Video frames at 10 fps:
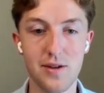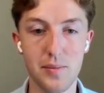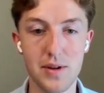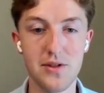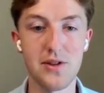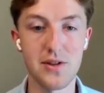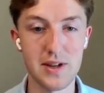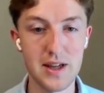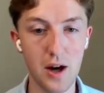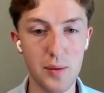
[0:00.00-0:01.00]
the business's
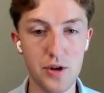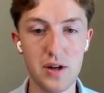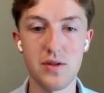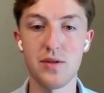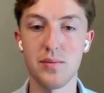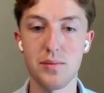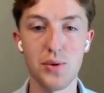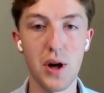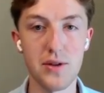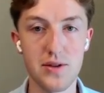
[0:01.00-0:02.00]
key objects,
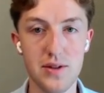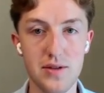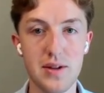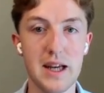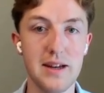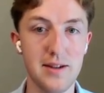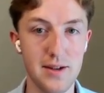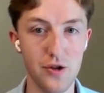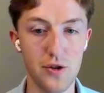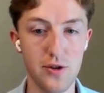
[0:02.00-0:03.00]
processes, and
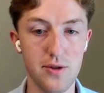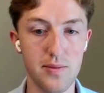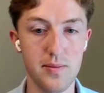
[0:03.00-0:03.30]
decisions.